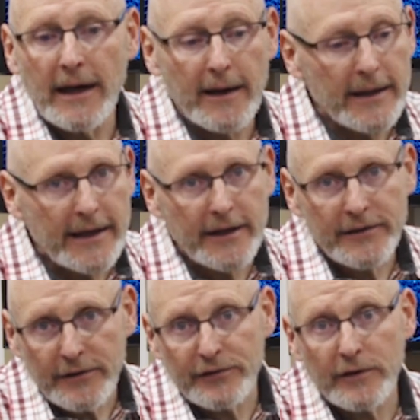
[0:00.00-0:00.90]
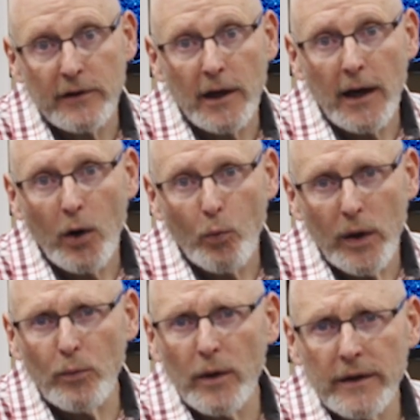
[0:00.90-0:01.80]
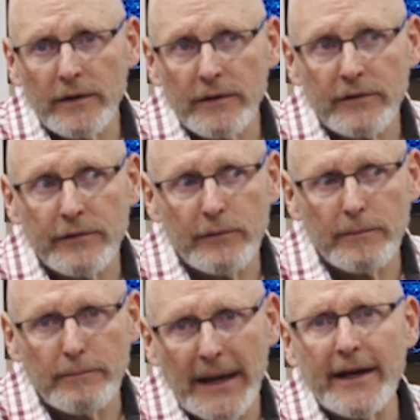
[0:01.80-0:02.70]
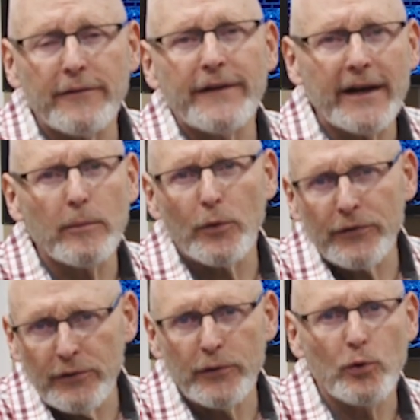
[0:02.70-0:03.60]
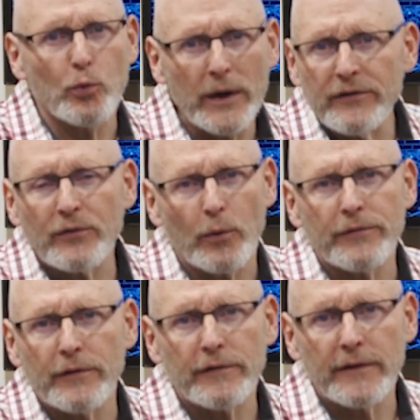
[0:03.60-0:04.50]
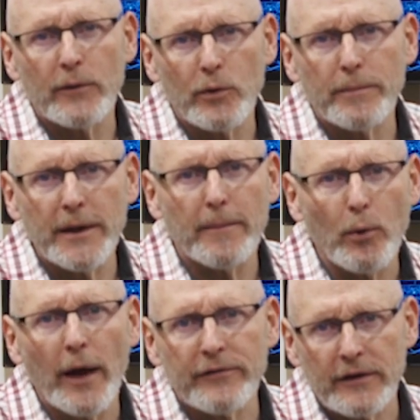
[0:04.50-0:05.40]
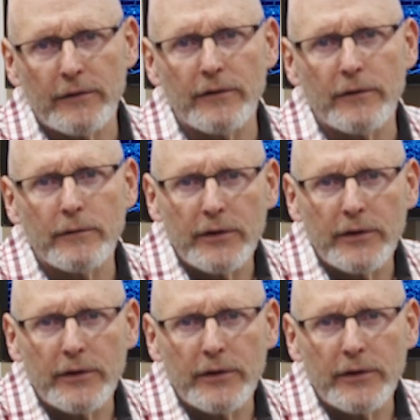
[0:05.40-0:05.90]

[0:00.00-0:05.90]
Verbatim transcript: Uh, in addition, we want to make available to you resources that would be a blessing to you.